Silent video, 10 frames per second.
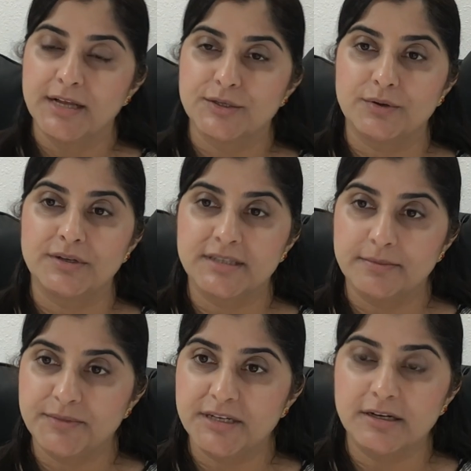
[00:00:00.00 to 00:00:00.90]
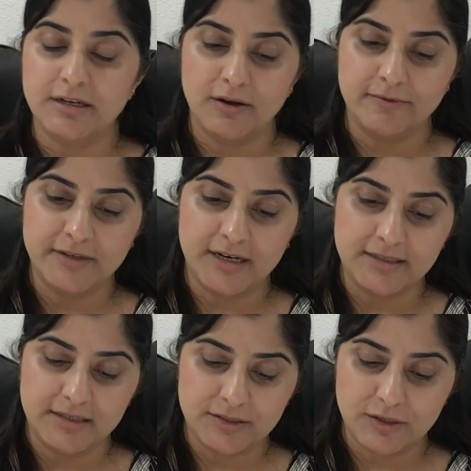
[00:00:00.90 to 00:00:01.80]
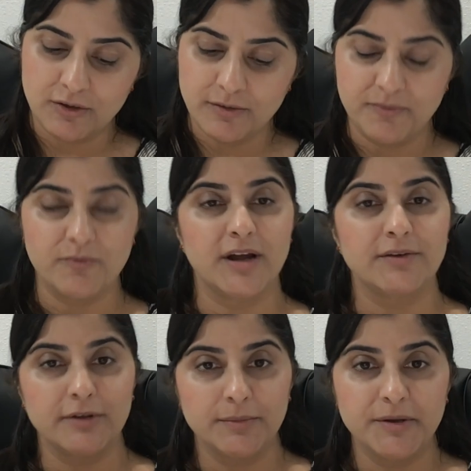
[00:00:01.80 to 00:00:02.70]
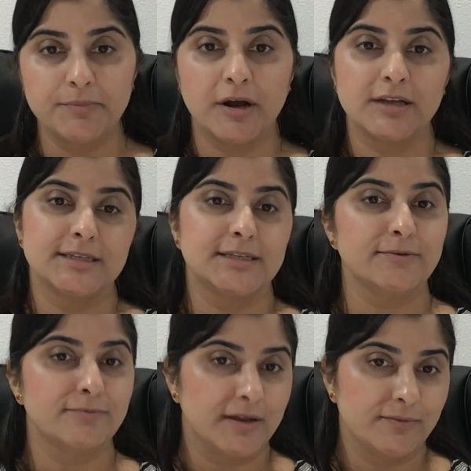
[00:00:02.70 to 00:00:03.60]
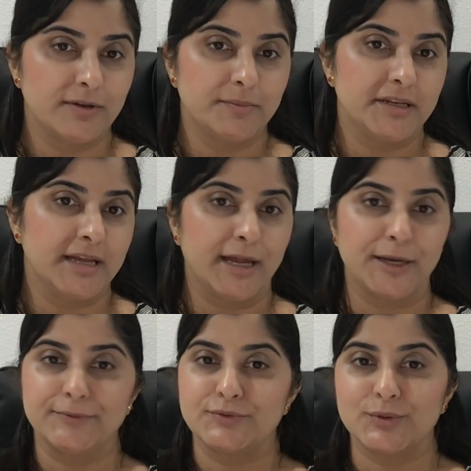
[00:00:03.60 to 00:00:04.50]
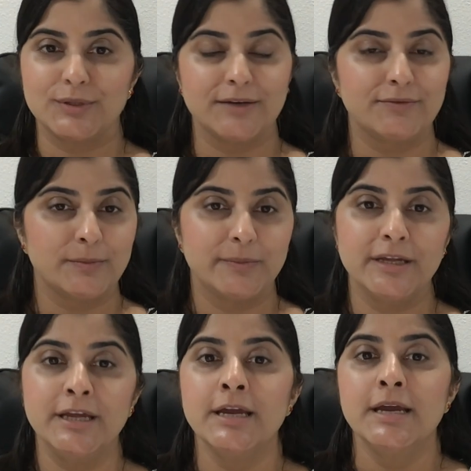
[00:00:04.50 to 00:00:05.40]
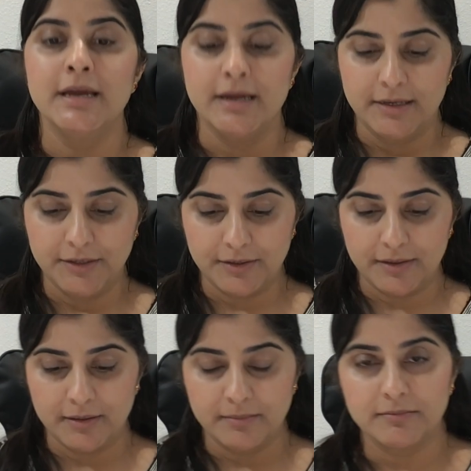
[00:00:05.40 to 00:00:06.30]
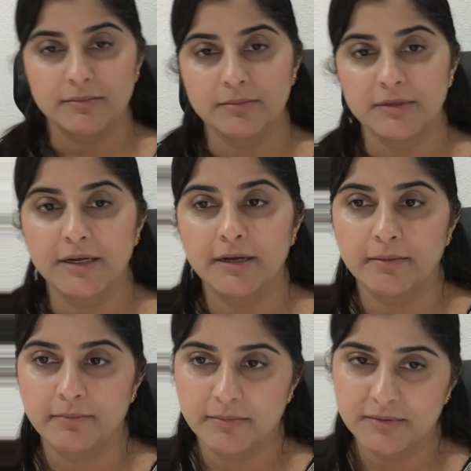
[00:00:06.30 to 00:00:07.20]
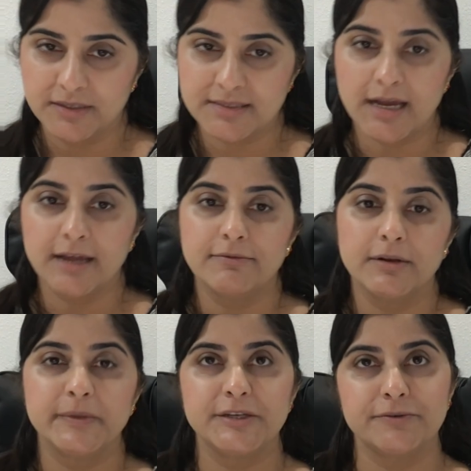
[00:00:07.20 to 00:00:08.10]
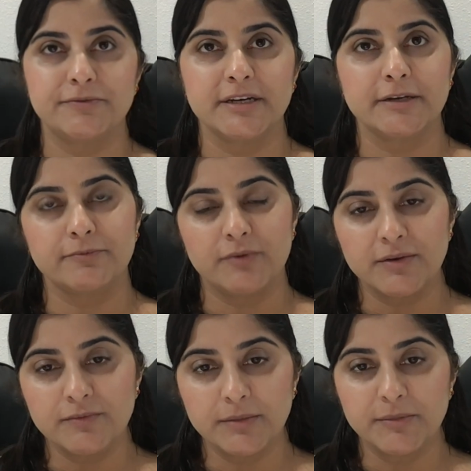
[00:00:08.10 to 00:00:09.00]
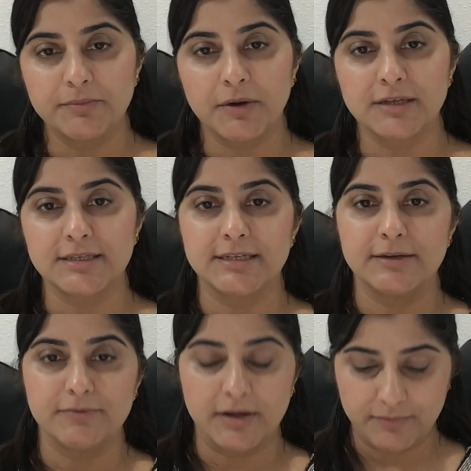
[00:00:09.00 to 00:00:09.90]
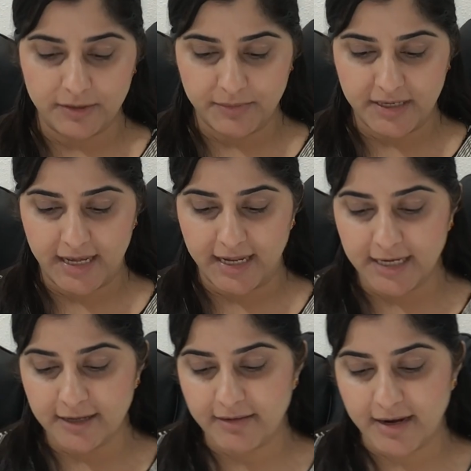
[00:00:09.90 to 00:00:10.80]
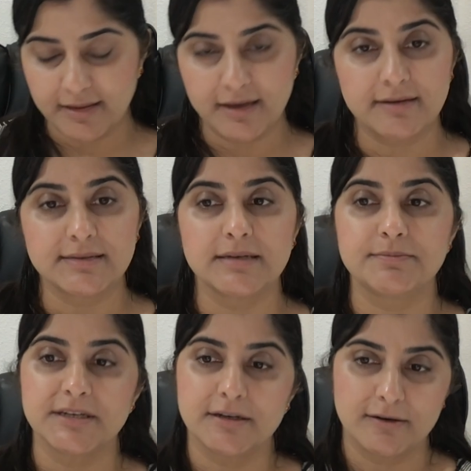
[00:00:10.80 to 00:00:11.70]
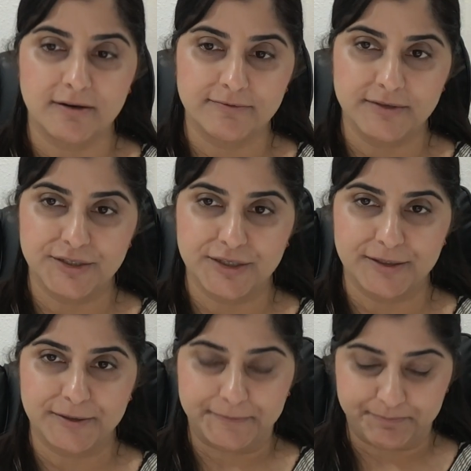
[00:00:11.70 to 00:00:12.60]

So reciprocal of the other slope, one will be positive, one will be negative. So they will be, the sign will be different. One will be positive, one will be negative, and they are reciprocal of each other.